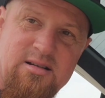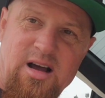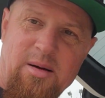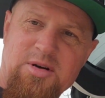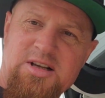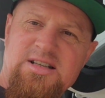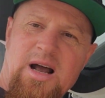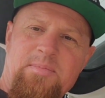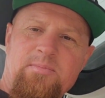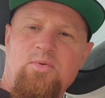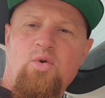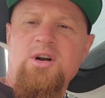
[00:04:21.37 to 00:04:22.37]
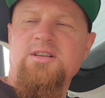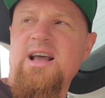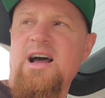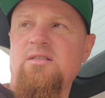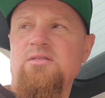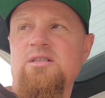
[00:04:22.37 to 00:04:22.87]
I'm gonna stop in
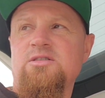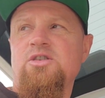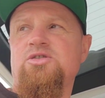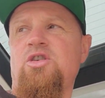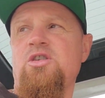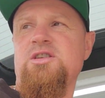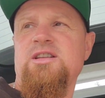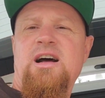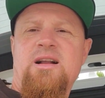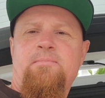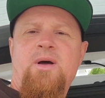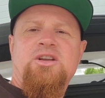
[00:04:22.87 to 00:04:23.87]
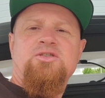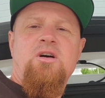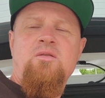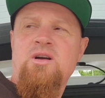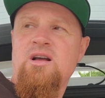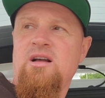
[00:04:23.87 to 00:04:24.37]
Bordentown, New Jersey, down at Petro,
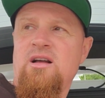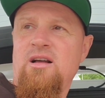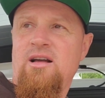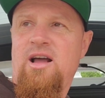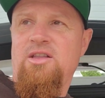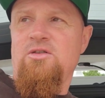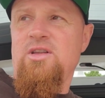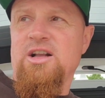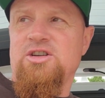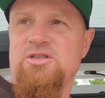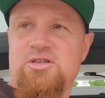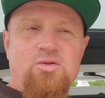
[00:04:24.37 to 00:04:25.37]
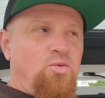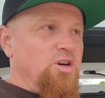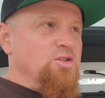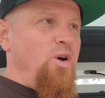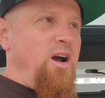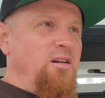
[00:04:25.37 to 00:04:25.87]
and do that store as
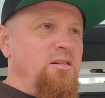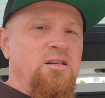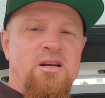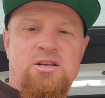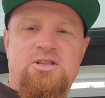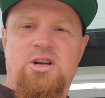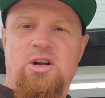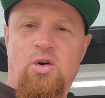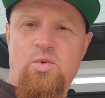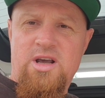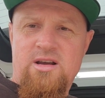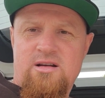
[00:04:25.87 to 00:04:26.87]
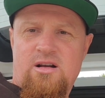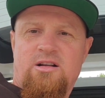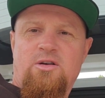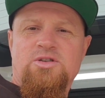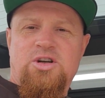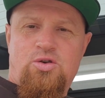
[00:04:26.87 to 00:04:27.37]
well. See Louie,
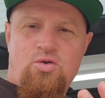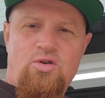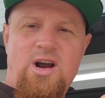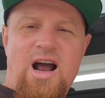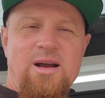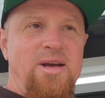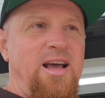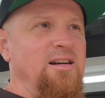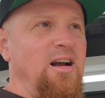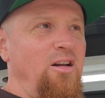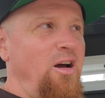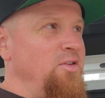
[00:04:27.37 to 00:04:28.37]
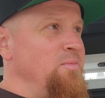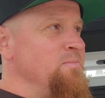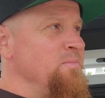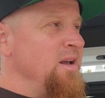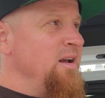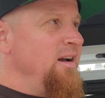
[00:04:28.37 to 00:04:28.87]
Louie's a cool guy, man, I love him.
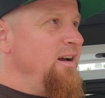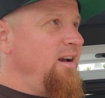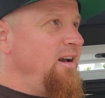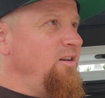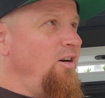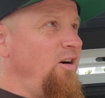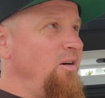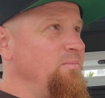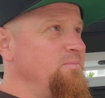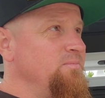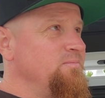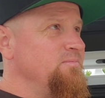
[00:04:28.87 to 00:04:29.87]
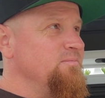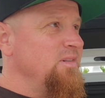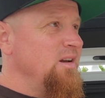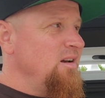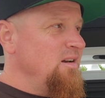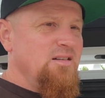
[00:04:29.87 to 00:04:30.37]
And uh,
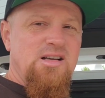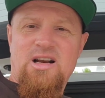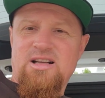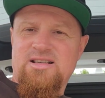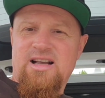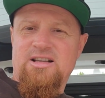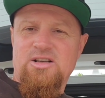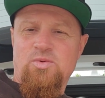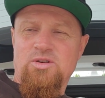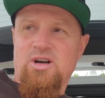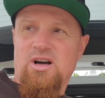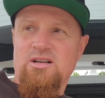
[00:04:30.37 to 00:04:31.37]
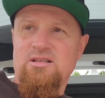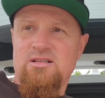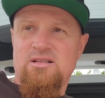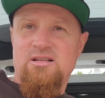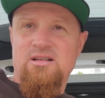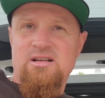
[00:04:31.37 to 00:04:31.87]
yeah, let's get this one done
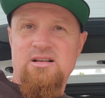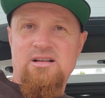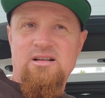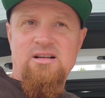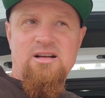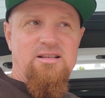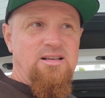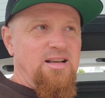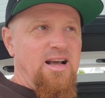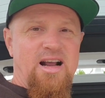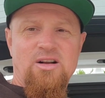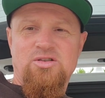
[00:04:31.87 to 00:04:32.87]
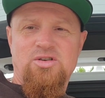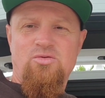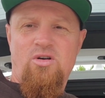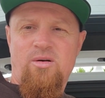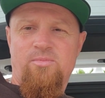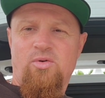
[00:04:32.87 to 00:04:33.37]
and then head out to
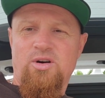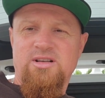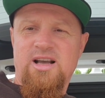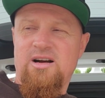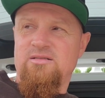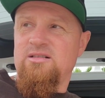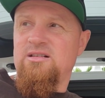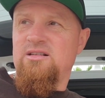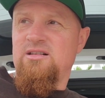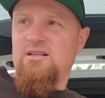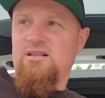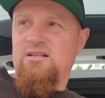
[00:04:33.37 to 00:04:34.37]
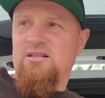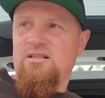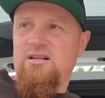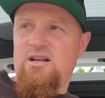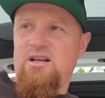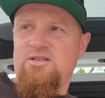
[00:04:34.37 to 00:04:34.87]
uh, Bordentown
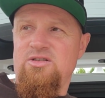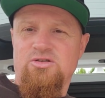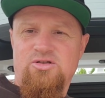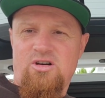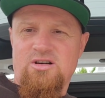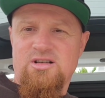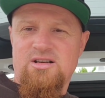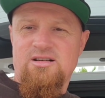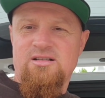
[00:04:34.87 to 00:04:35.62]
in New Jersey.